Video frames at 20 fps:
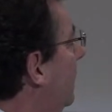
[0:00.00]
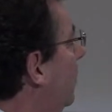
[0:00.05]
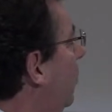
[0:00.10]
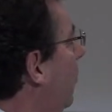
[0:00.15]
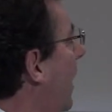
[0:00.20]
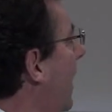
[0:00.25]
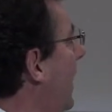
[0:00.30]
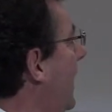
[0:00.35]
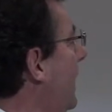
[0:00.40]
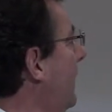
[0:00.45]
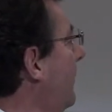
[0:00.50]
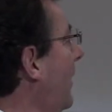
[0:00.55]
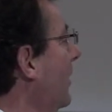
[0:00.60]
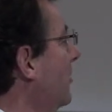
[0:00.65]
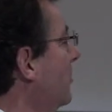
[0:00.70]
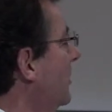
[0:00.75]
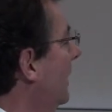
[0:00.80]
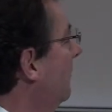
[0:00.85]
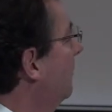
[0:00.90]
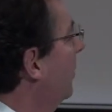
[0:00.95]
the wave
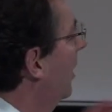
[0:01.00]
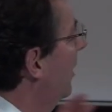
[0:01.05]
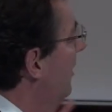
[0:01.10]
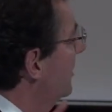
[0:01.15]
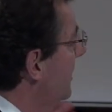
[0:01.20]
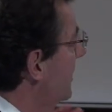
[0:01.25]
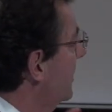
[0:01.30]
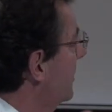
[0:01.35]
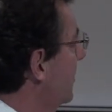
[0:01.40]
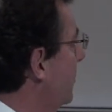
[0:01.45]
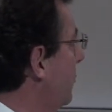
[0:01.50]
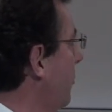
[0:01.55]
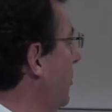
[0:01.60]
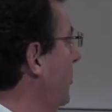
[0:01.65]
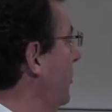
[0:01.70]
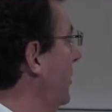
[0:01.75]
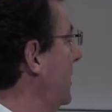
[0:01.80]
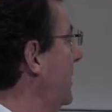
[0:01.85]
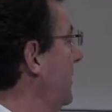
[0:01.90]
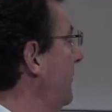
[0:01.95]
actually passes
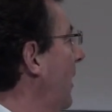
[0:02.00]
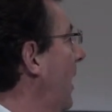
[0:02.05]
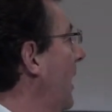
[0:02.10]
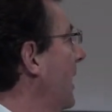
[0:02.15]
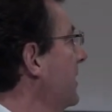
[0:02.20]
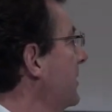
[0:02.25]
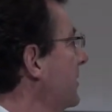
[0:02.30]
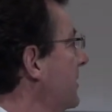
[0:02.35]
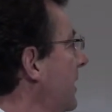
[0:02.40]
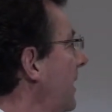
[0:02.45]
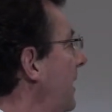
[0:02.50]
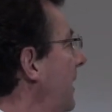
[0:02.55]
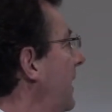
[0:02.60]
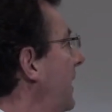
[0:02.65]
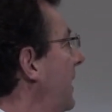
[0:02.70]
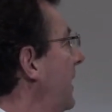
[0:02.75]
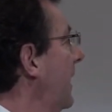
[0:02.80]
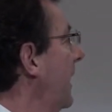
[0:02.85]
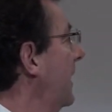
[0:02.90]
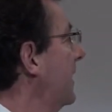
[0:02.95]
through the device.
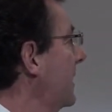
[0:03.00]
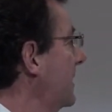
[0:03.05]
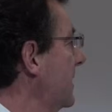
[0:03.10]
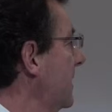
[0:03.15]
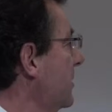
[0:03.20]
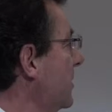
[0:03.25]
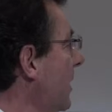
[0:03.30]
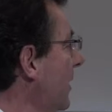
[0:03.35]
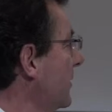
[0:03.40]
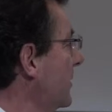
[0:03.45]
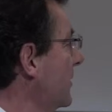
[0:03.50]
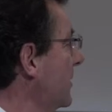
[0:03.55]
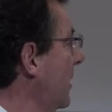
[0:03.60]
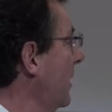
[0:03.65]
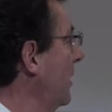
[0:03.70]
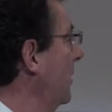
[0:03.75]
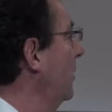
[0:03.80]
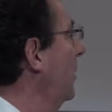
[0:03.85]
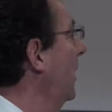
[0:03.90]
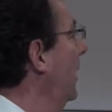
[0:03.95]
And as it does
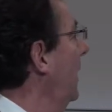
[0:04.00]
so,